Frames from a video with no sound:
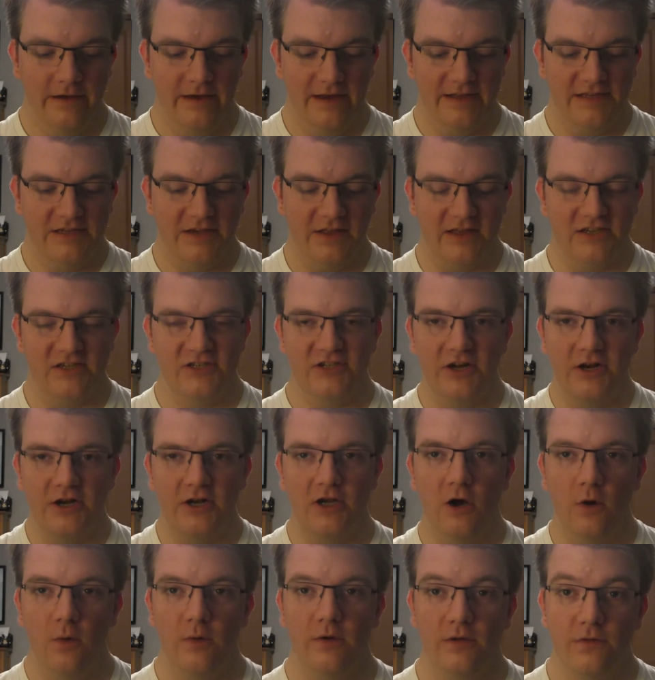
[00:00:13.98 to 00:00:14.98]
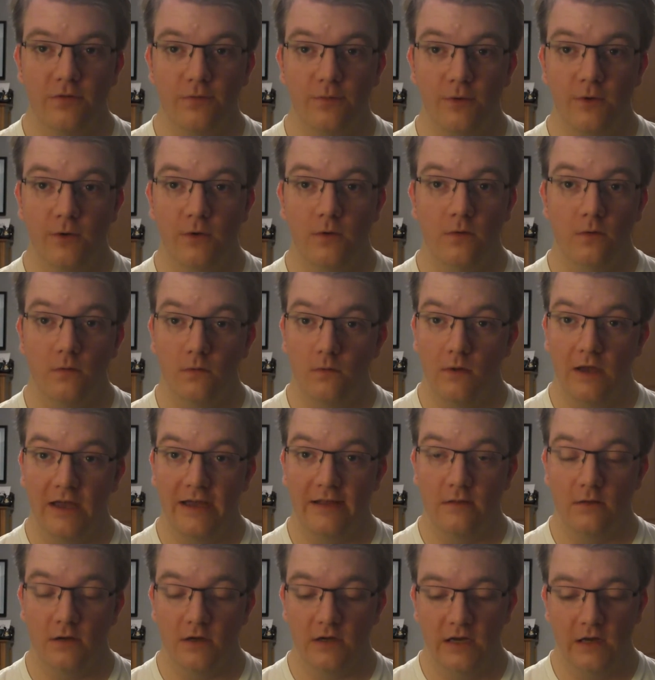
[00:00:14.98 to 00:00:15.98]
until I started going through
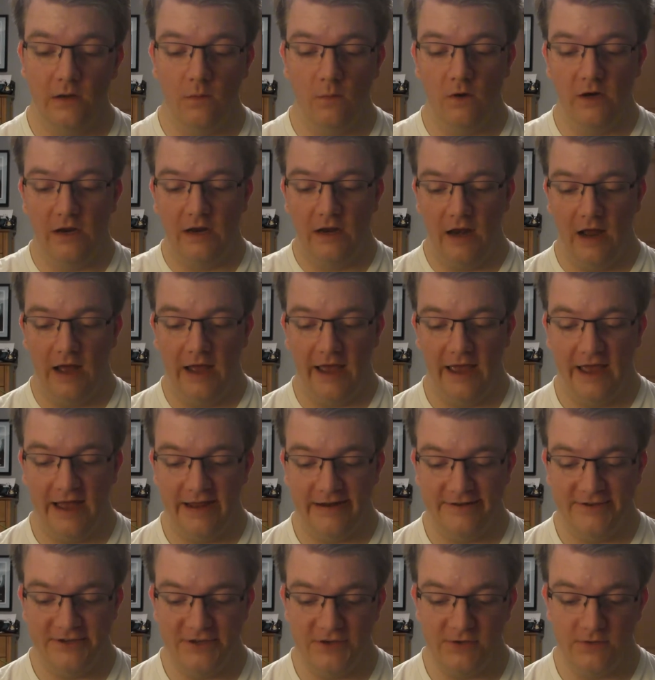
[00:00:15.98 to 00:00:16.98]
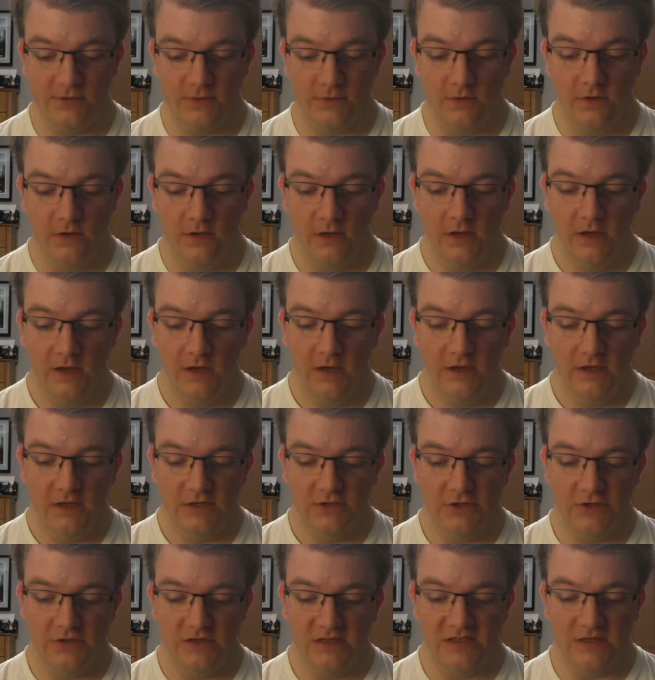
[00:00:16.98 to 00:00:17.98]
and looking at what I had to
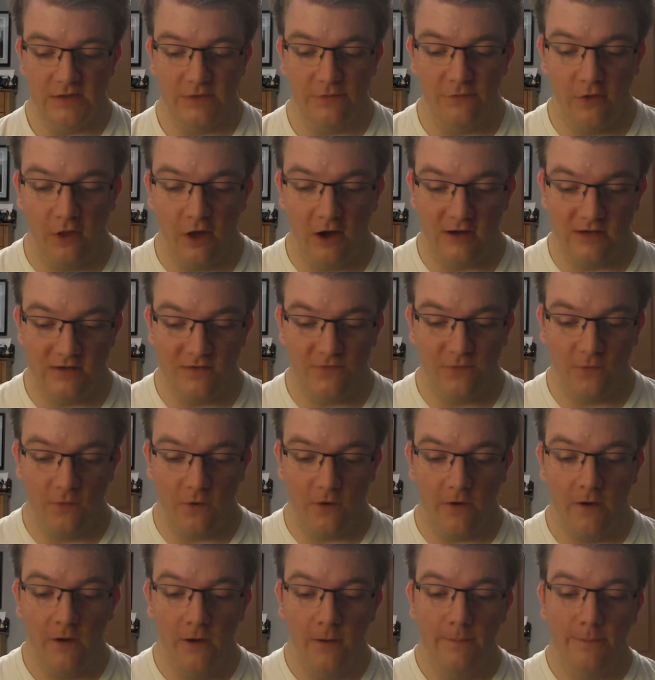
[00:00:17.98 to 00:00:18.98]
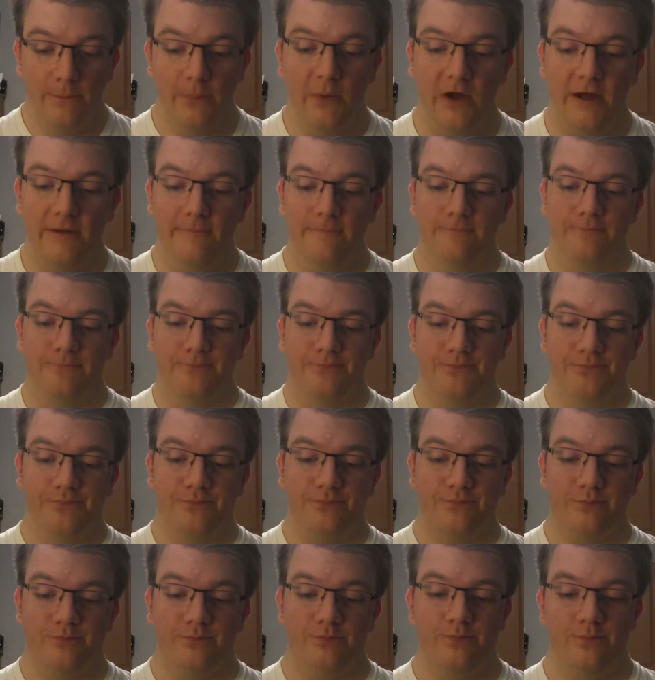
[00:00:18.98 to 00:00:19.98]
do these little vlogs for. But
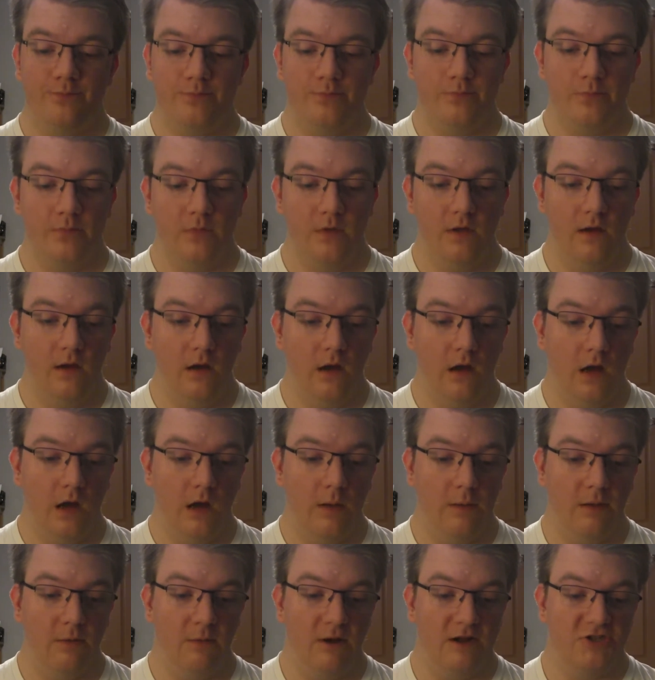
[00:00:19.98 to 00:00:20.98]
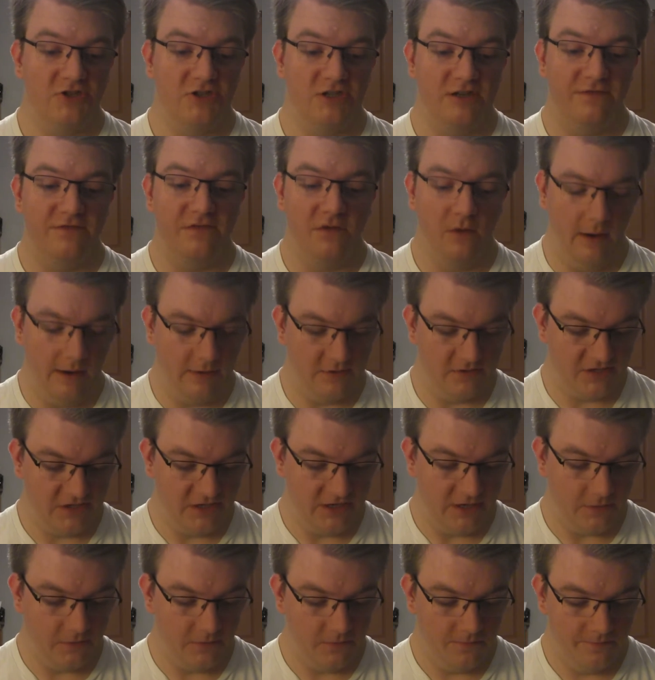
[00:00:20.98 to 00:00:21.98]
I watched it a few hours
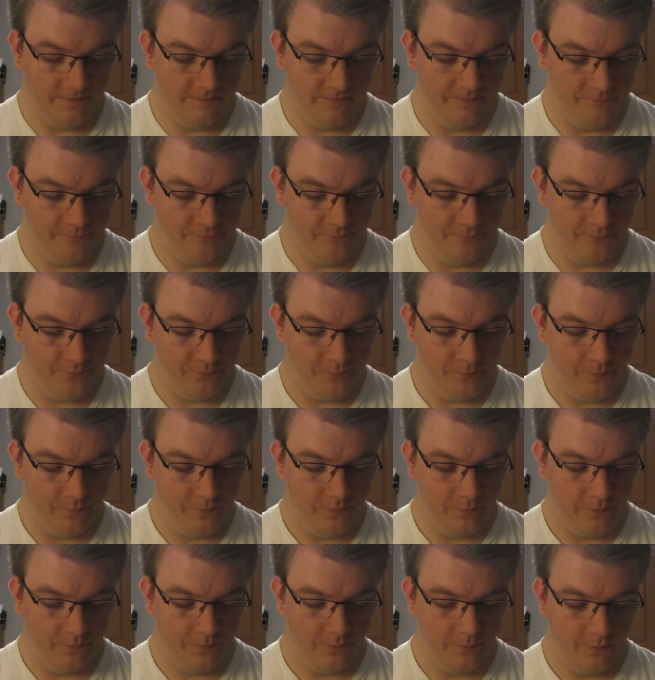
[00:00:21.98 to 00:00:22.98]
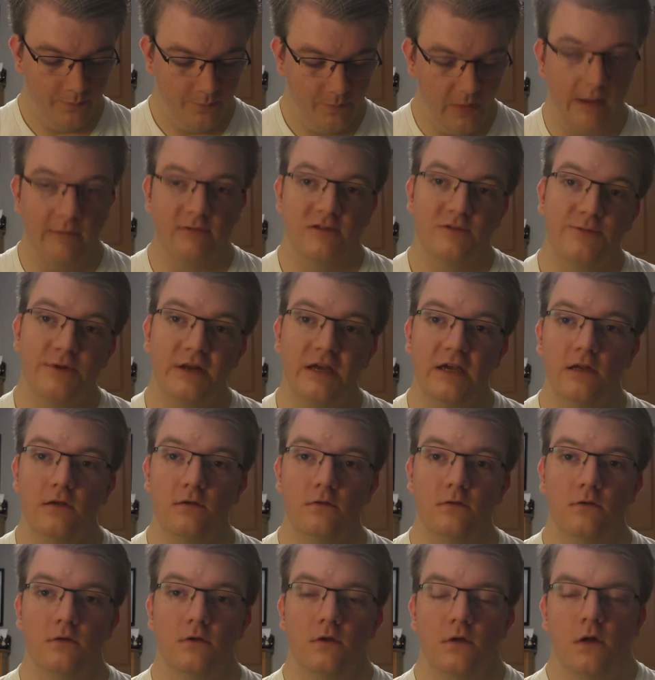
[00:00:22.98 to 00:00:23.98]
ago. It's pretty good.
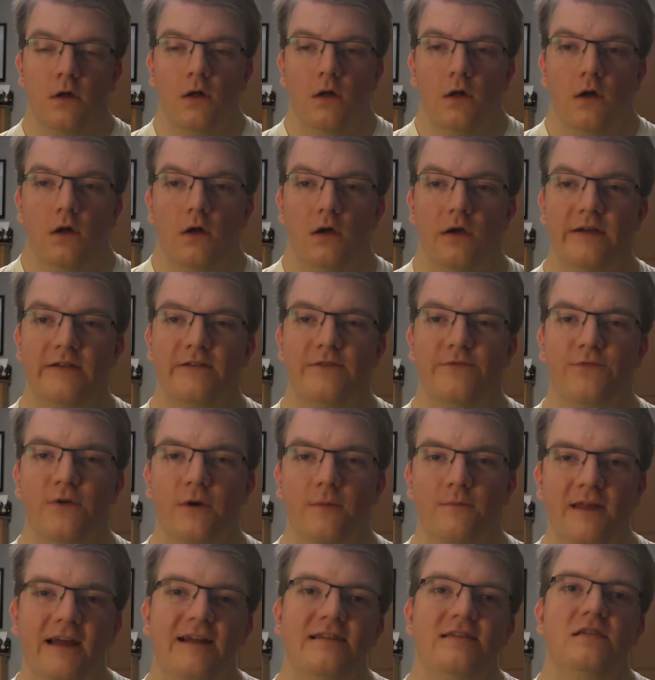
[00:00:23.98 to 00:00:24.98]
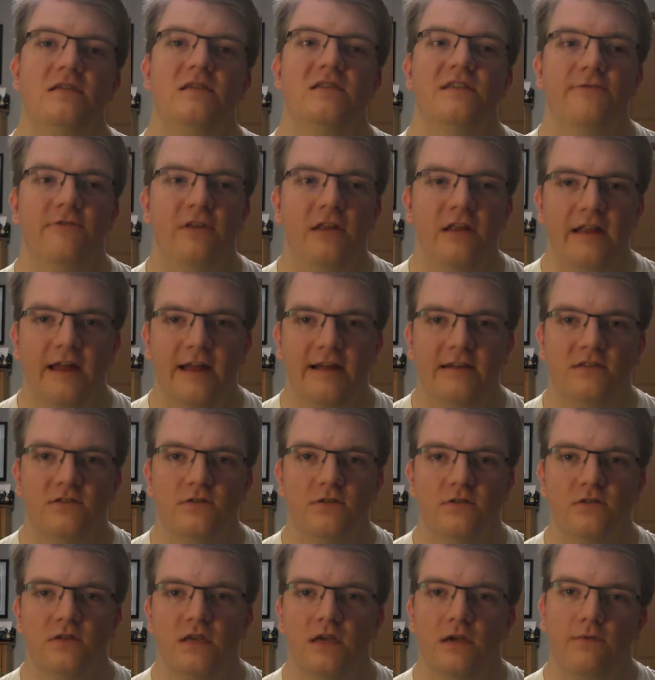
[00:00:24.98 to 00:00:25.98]
It's from 1979, so
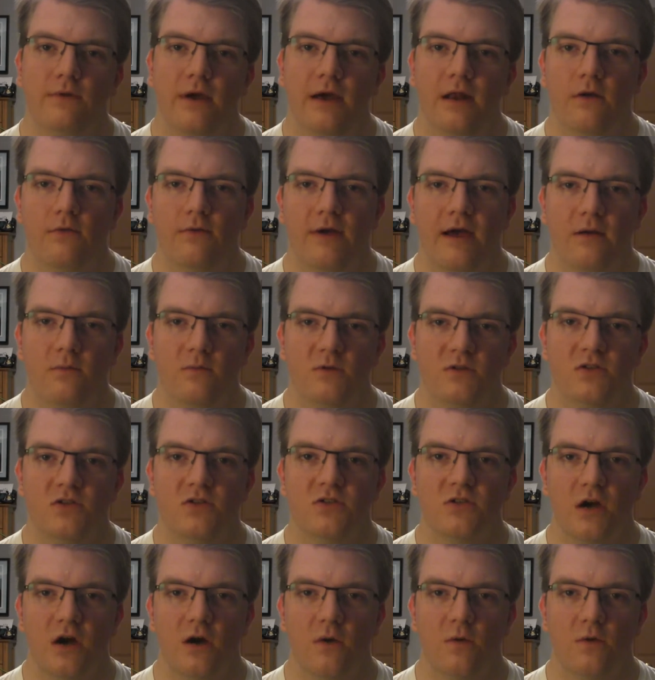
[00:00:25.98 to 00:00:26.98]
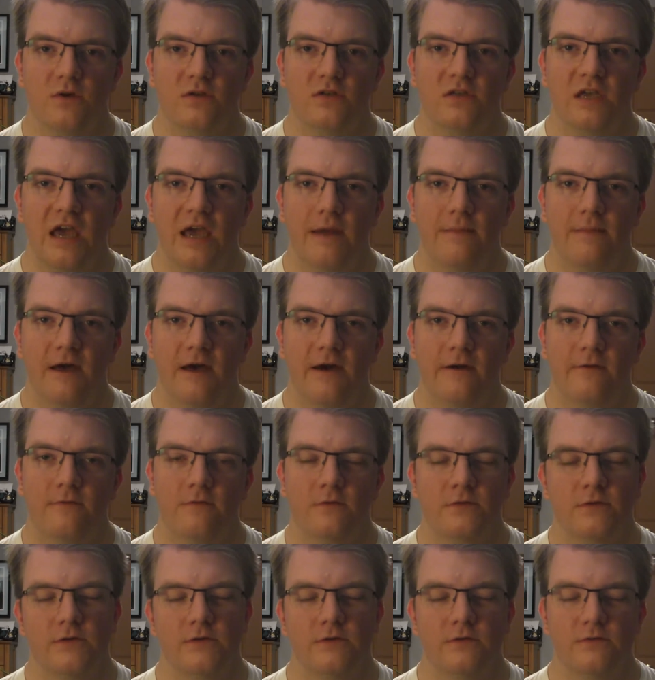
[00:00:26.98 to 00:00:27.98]
it's like right around when Star Wars came out,
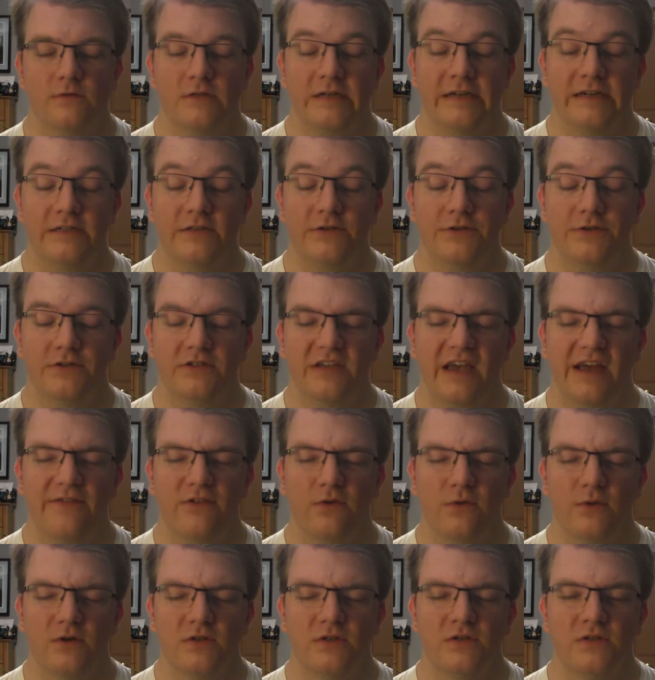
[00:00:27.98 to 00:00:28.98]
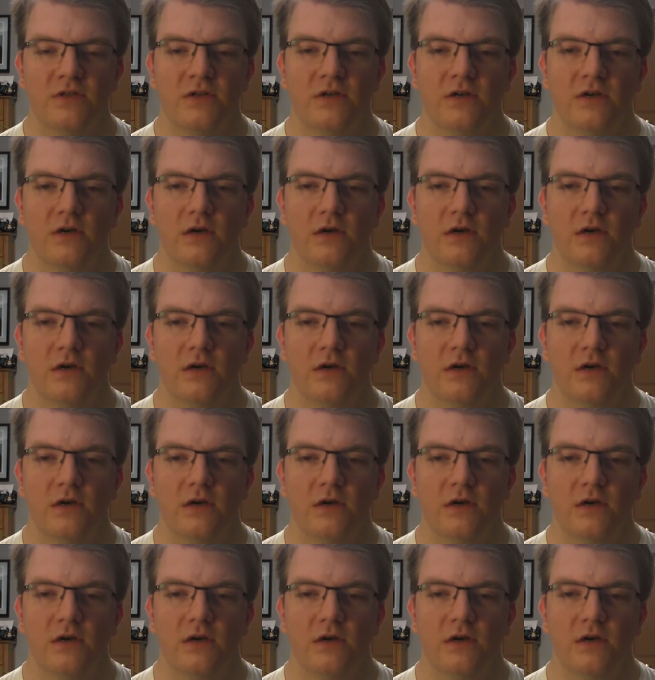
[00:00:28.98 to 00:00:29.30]
or like 2 years afterwards.